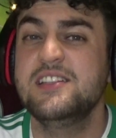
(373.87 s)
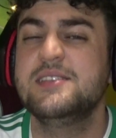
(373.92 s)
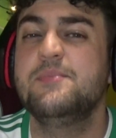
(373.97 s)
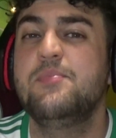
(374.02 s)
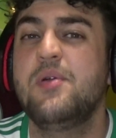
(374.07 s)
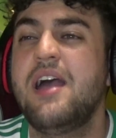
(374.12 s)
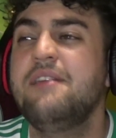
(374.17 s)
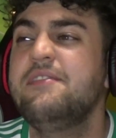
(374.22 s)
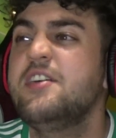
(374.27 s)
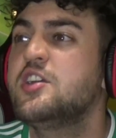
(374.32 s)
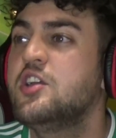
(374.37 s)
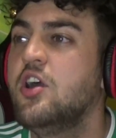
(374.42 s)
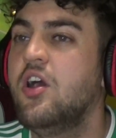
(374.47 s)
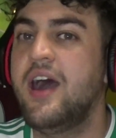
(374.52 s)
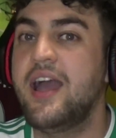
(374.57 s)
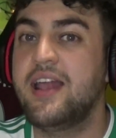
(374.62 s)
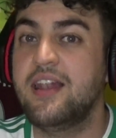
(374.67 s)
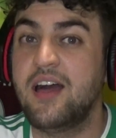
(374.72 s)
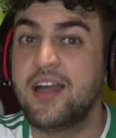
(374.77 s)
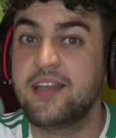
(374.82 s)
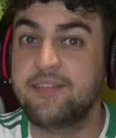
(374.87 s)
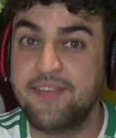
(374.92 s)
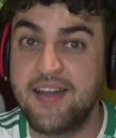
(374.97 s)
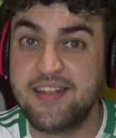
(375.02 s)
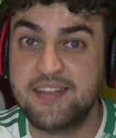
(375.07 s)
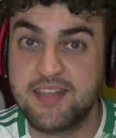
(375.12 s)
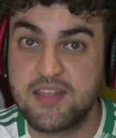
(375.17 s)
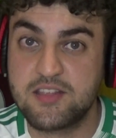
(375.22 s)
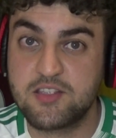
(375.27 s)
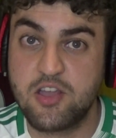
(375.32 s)
to have a guy like
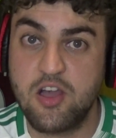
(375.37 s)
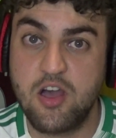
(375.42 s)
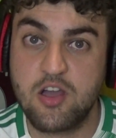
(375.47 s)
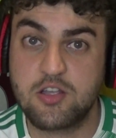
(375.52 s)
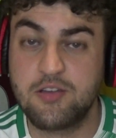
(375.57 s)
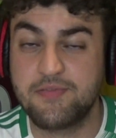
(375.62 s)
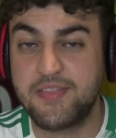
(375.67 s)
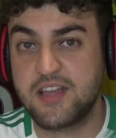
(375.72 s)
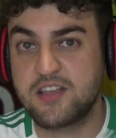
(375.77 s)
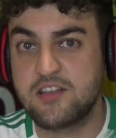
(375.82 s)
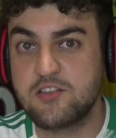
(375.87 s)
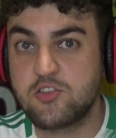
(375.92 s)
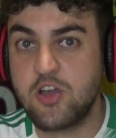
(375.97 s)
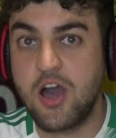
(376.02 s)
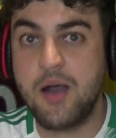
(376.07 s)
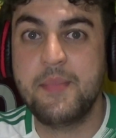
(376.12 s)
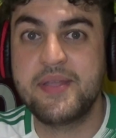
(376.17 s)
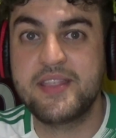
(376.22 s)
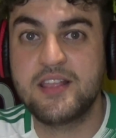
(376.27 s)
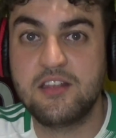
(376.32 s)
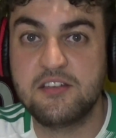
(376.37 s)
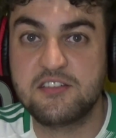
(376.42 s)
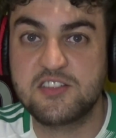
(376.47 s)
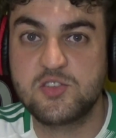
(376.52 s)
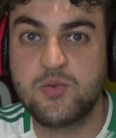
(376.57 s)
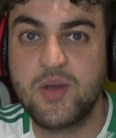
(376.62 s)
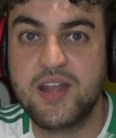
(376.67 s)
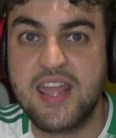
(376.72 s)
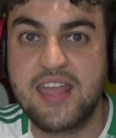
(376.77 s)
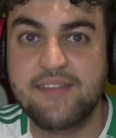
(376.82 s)
Van den Kerkhof that can come in the last
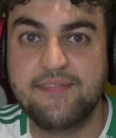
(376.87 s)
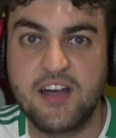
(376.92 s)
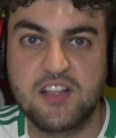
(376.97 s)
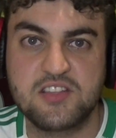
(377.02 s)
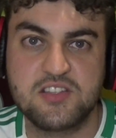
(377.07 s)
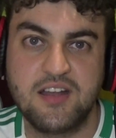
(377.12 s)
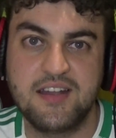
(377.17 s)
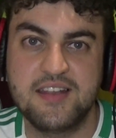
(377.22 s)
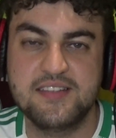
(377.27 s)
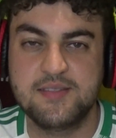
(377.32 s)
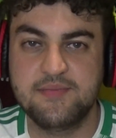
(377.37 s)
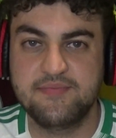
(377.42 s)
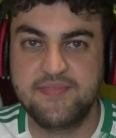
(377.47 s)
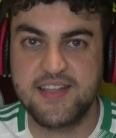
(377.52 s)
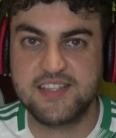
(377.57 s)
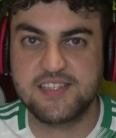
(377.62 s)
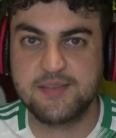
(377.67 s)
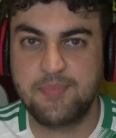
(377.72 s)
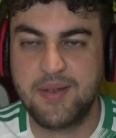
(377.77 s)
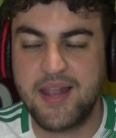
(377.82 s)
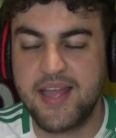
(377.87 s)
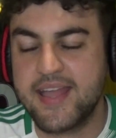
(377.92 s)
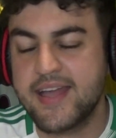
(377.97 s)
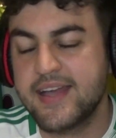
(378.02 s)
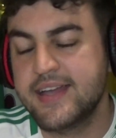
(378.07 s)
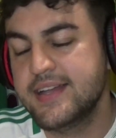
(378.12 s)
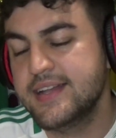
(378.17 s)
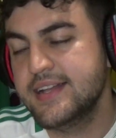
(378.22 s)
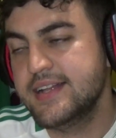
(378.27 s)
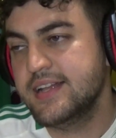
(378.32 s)
20 if Atal isn't fit to play
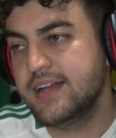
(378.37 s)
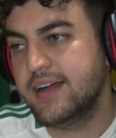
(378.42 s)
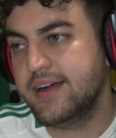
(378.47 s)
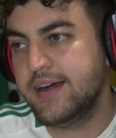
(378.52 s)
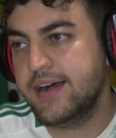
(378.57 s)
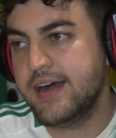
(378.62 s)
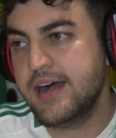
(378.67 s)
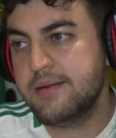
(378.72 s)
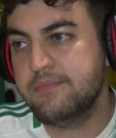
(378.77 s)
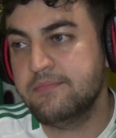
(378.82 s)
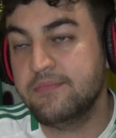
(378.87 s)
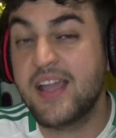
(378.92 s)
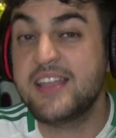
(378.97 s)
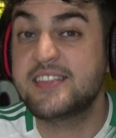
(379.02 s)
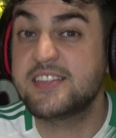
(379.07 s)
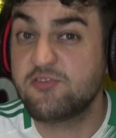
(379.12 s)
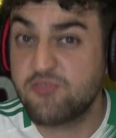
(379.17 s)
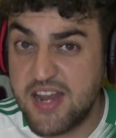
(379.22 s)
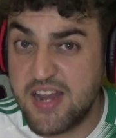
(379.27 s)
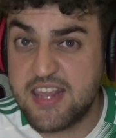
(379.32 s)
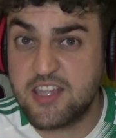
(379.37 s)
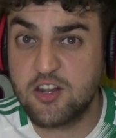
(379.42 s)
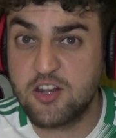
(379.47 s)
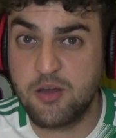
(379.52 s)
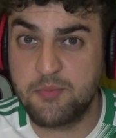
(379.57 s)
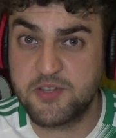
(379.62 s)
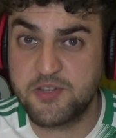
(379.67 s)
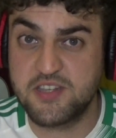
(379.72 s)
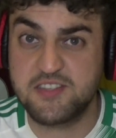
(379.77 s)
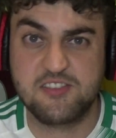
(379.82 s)
it, um, it's a really good
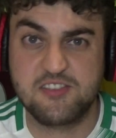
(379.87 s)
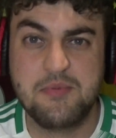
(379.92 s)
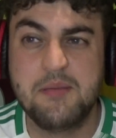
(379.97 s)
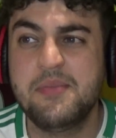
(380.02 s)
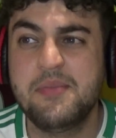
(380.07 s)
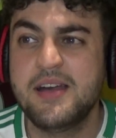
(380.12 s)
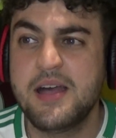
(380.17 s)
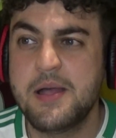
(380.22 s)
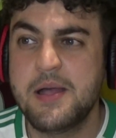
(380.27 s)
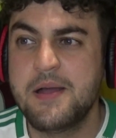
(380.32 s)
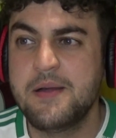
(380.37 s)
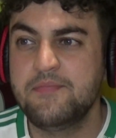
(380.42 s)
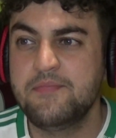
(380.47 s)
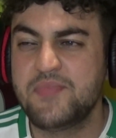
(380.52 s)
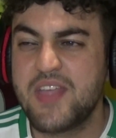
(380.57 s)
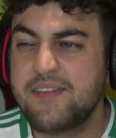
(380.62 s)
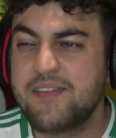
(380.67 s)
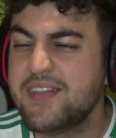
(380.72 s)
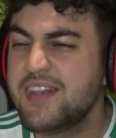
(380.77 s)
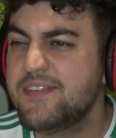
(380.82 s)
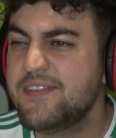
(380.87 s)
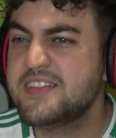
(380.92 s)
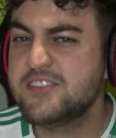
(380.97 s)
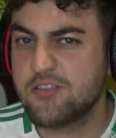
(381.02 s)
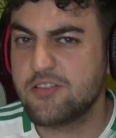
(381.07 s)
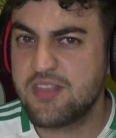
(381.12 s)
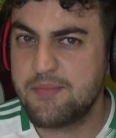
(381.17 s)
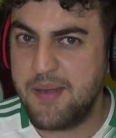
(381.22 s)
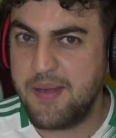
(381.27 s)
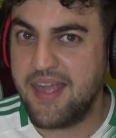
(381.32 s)
option. So remember, even if he's
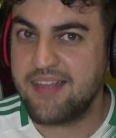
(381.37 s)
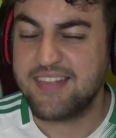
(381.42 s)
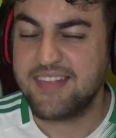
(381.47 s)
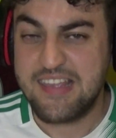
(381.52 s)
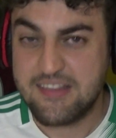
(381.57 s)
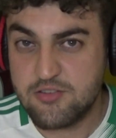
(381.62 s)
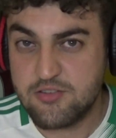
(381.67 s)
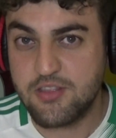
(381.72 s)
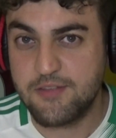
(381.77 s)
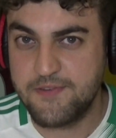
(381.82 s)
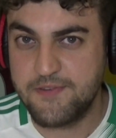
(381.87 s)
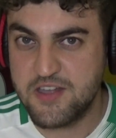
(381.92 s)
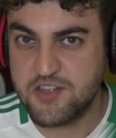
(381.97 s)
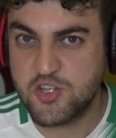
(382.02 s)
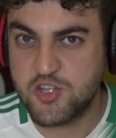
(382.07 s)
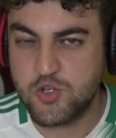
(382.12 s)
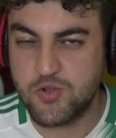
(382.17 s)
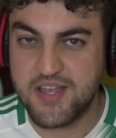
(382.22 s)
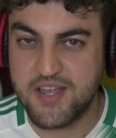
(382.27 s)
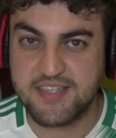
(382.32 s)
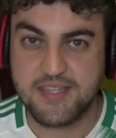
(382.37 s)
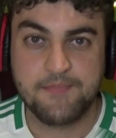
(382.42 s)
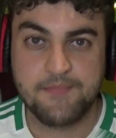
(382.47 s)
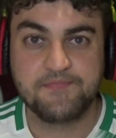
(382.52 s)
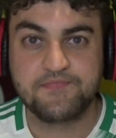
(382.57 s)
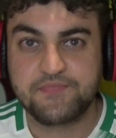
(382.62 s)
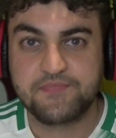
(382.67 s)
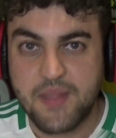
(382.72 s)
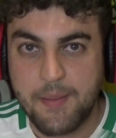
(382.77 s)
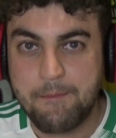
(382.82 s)
not the best, he's not the first choice.
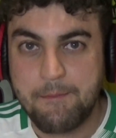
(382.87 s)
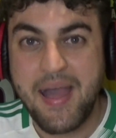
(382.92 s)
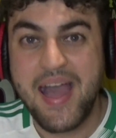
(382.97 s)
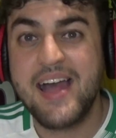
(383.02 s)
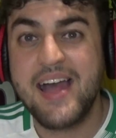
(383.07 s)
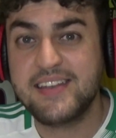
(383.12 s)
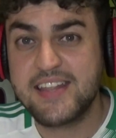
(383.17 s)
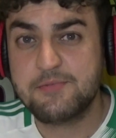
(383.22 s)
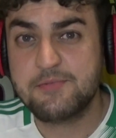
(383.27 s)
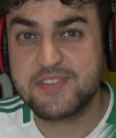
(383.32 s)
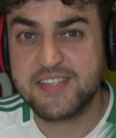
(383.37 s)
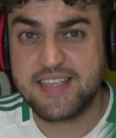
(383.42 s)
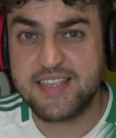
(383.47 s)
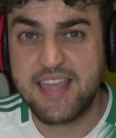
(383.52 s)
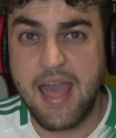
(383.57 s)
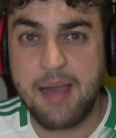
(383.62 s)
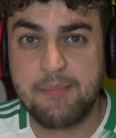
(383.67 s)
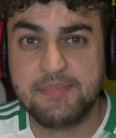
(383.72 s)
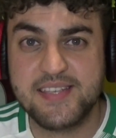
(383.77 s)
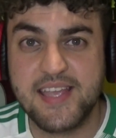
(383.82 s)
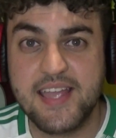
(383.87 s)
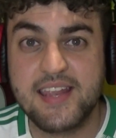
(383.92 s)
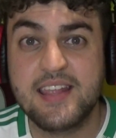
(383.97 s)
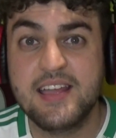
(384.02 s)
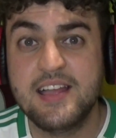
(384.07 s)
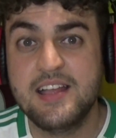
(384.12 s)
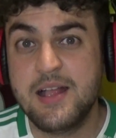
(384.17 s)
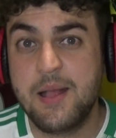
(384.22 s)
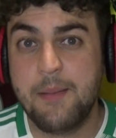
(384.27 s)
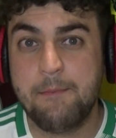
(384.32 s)
Mandi was a captain.
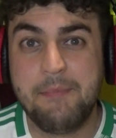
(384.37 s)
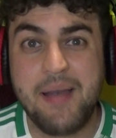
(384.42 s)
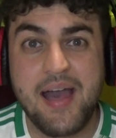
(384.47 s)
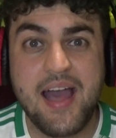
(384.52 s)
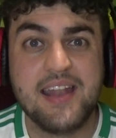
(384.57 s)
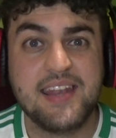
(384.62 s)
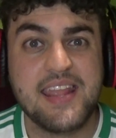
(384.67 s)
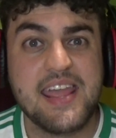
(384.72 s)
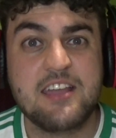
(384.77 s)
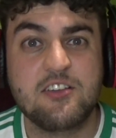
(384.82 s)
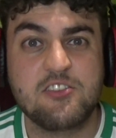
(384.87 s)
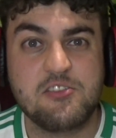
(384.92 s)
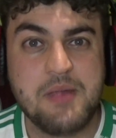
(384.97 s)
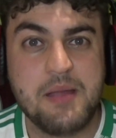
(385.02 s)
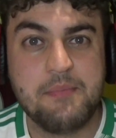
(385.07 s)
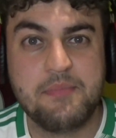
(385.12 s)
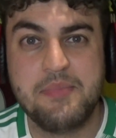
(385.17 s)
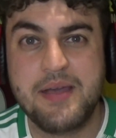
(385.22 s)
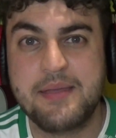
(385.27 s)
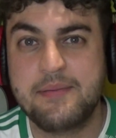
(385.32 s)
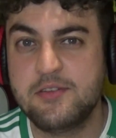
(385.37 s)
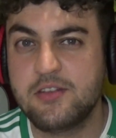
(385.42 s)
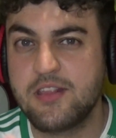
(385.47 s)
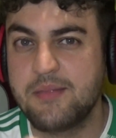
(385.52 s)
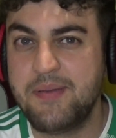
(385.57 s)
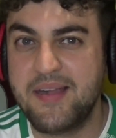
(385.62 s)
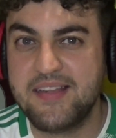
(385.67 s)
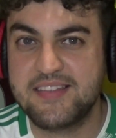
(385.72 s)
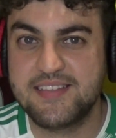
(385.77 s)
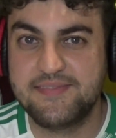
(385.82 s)
Mandi, you got to remember, maybe not the
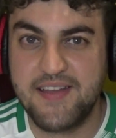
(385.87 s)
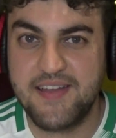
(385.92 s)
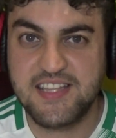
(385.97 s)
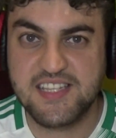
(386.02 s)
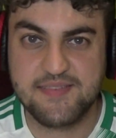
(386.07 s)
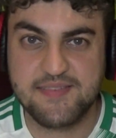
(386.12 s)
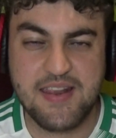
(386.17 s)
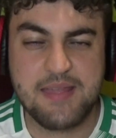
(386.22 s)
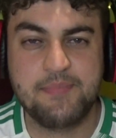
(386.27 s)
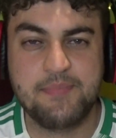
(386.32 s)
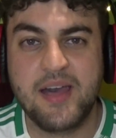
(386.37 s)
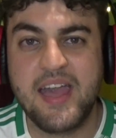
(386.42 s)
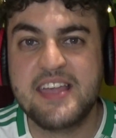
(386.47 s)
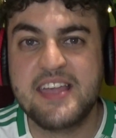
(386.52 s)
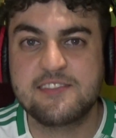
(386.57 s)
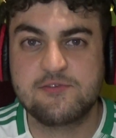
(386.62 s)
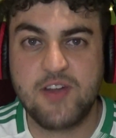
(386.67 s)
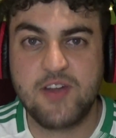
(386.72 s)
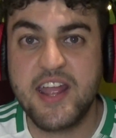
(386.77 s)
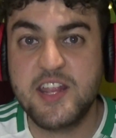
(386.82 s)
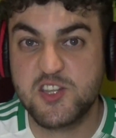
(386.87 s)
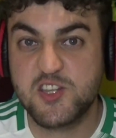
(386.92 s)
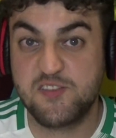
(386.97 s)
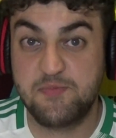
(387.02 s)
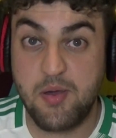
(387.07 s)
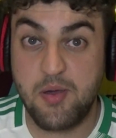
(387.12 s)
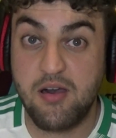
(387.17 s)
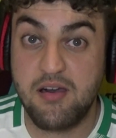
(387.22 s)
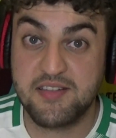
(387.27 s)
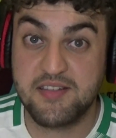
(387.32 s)
best defensively, but his range
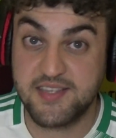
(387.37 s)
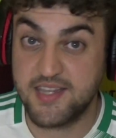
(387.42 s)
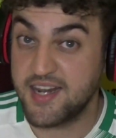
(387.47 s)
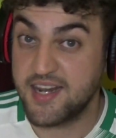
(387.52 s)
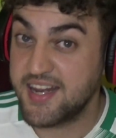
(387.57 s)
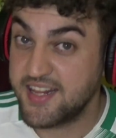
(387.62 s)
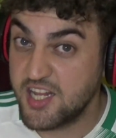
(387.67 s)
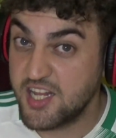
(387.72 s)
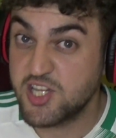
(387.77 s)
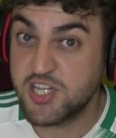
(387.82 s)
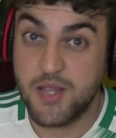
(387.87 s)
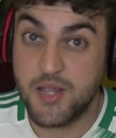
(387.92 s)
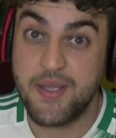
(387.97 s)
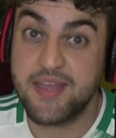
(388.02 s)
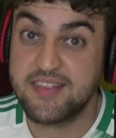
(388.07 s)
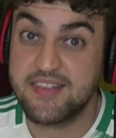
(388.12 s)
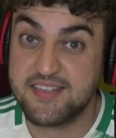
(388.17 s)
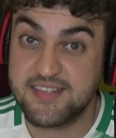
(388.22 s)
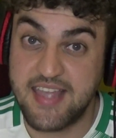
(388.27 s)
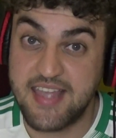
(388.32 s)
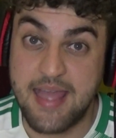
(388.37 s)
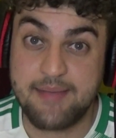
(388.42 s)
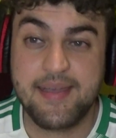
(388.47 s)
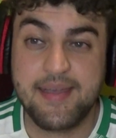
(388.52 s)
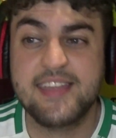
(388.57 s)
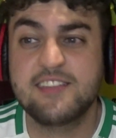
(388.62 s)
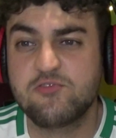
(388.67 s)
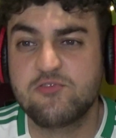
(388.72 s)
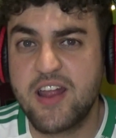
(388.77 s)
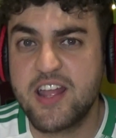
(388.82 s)
of passing, and he did show it in this game,
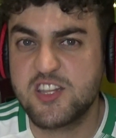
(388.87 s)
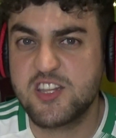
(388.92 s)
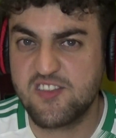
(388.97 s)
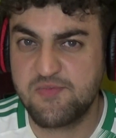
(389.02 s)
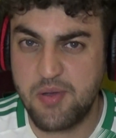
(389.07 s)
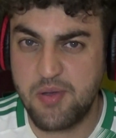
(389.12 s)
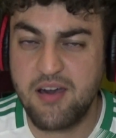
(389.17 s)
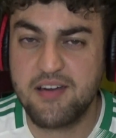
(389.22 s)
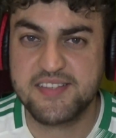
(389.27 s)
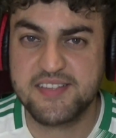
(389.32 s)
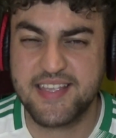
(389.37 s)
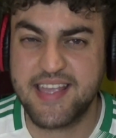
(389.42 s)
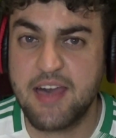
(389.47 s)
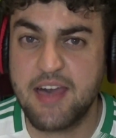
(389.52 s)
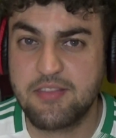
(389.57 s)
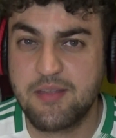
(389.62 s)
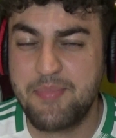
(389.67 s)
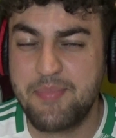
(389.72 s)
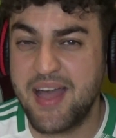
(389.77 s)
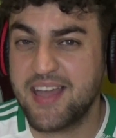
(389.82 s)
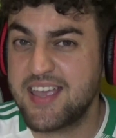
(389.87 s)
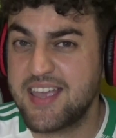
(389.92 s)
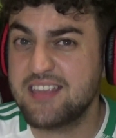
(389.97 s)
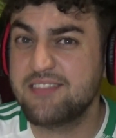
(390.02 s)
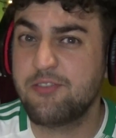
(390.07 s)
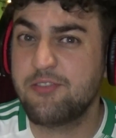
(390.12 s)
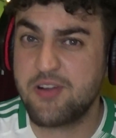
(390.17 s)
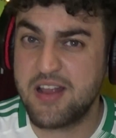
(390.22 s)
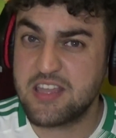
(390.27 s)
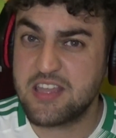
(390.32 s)
his range of passing out the back is
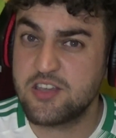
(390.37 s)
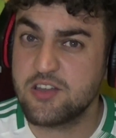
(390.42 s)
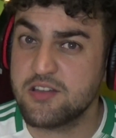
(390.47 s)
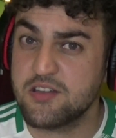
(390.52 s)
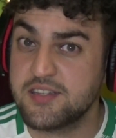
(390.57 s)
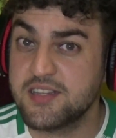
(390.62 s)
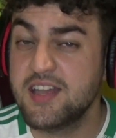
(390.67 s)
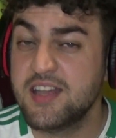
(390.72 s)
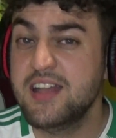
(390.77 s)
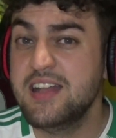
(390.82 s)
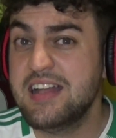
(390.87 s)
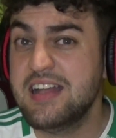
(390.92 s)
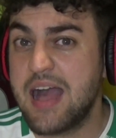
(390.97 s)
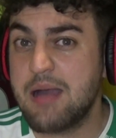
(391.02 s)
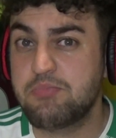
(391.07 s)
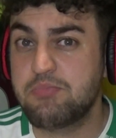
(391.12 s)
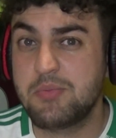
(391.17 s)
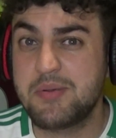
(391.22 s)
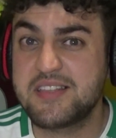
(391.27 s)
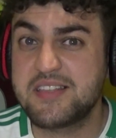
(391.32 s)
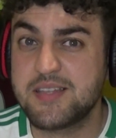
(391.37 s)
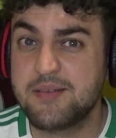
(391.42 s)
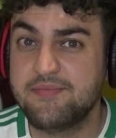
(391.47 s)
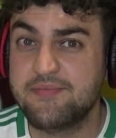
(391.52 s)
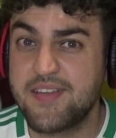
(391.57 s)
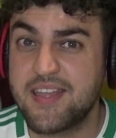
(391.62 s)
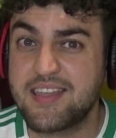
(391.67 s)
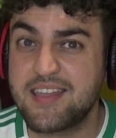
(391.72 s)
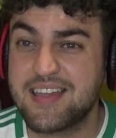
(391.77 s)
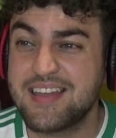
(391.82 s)
very good, and probably
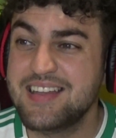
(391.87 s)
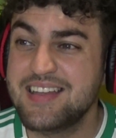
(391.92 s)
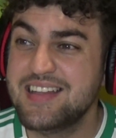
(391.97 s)
something